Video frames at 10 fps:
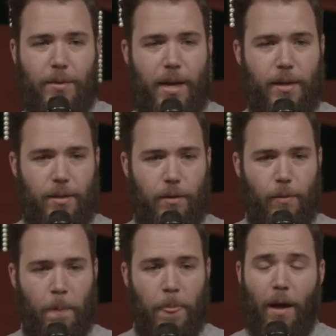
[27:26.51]
takes
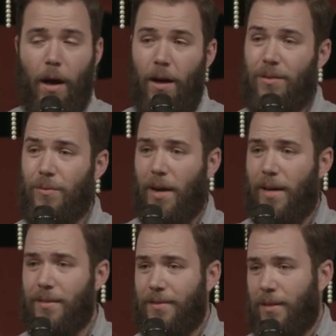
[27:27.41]
you.
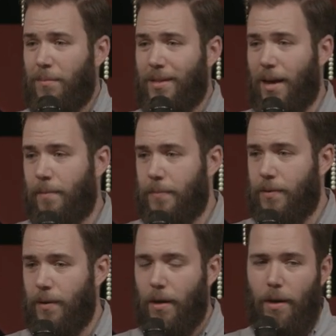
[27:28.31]
Otherwise,
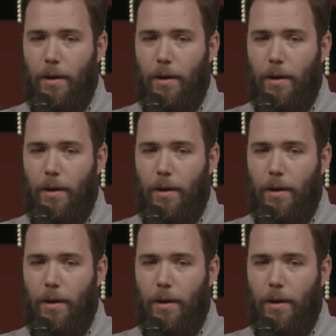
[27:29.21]
sometimes,